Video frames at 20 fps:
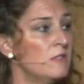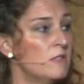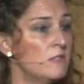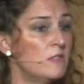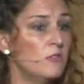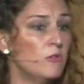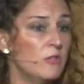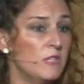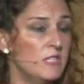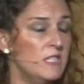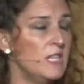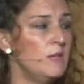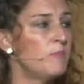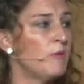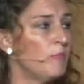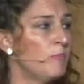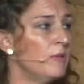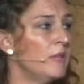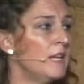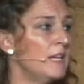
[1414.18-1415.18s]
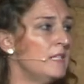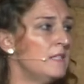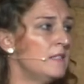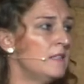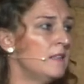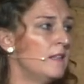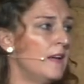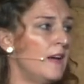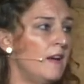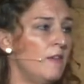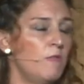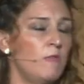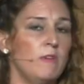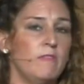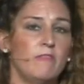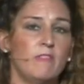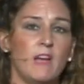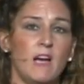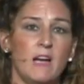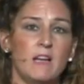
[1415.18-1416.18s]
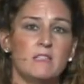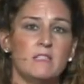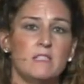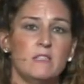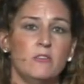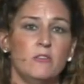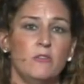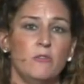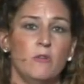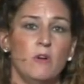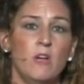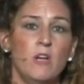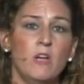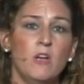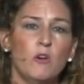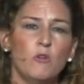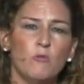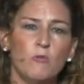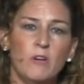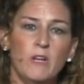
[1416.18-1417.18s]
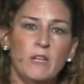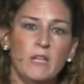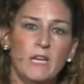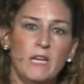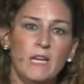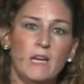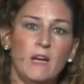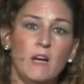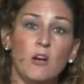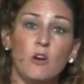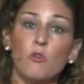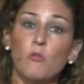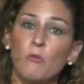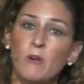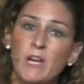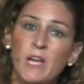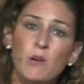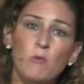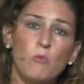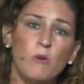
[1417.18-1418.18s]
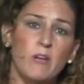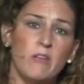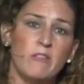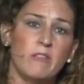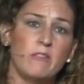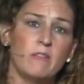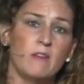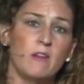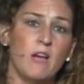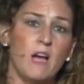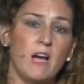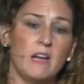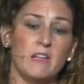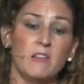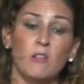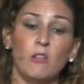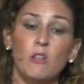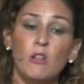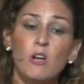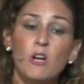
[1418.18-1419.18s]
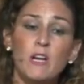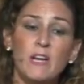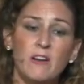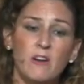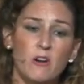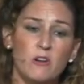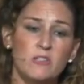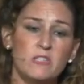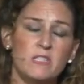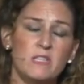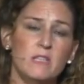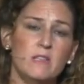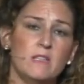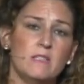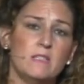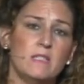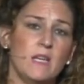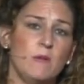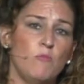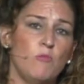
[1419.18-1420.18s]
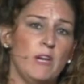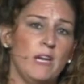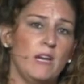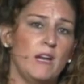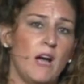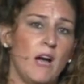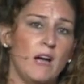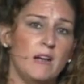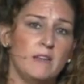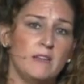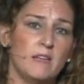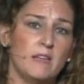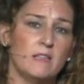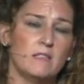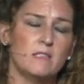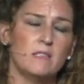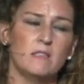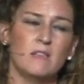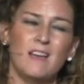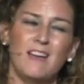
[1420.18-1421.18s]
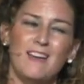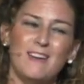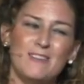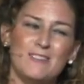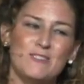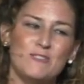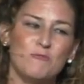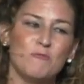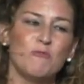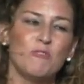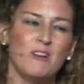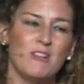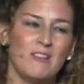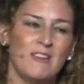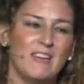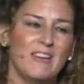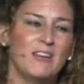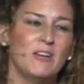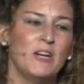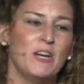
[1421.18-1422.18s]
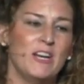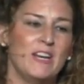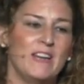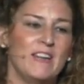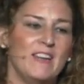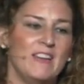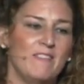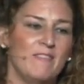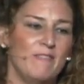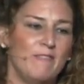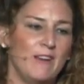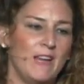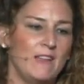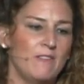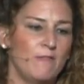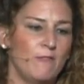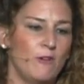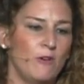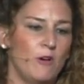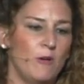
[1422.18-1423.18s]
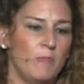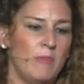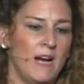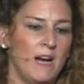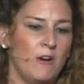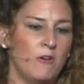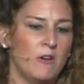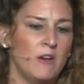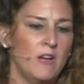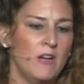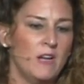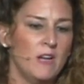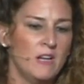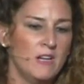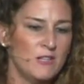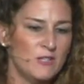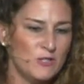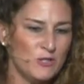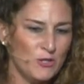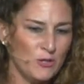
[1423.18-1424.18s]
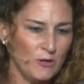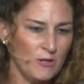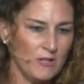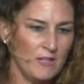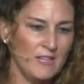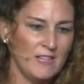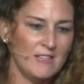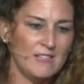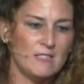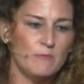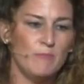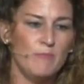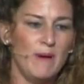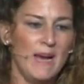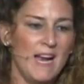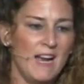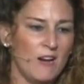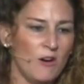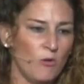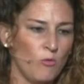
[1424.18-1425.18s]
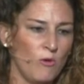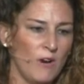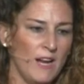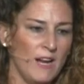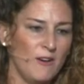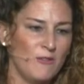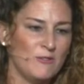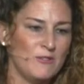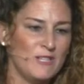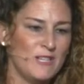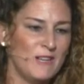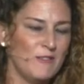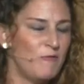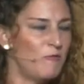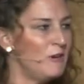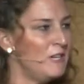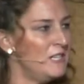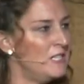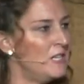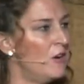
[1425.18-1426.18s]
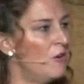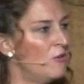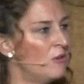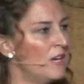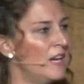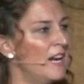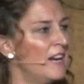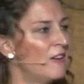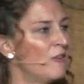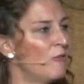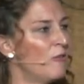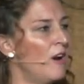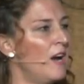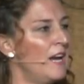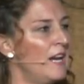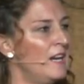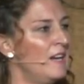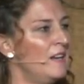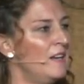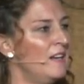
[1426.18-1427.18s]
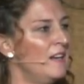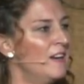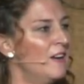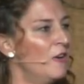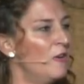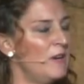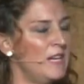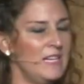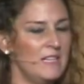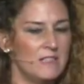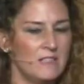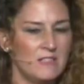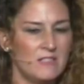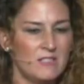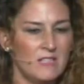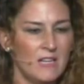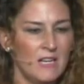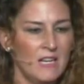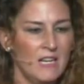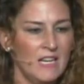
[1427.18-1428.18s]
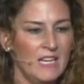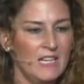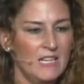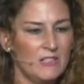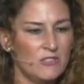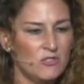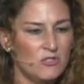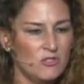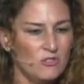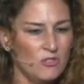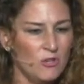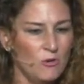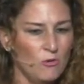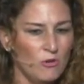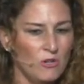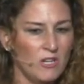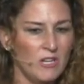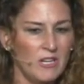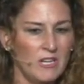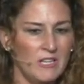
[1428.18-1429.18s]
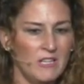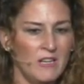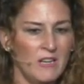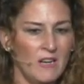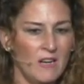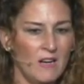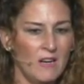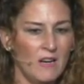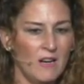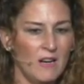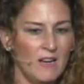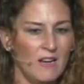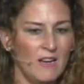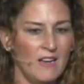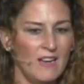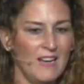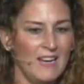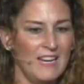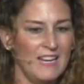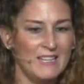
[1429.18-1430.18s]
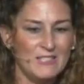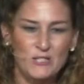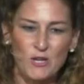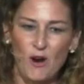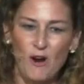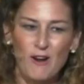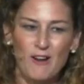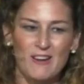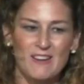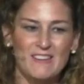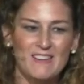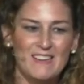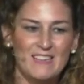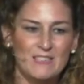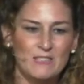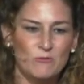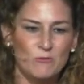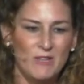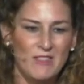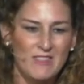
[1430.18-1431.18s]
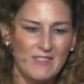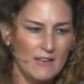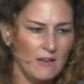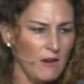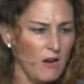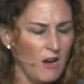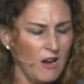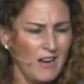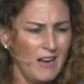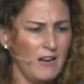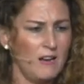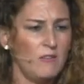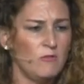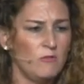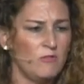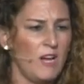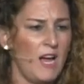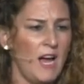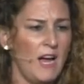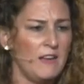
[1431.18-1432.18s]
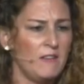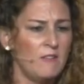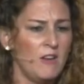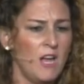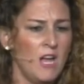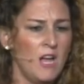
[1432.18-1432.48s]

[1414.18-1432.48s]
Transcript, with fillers: to a deeper place than that. mm We've got to wow. really agree with God and look at our sin the same way God does. And God is really good and faithful about circling us back around if we don't get it right. mm You know, mm. He is He is so good, uh, and it's hard because we think. I, I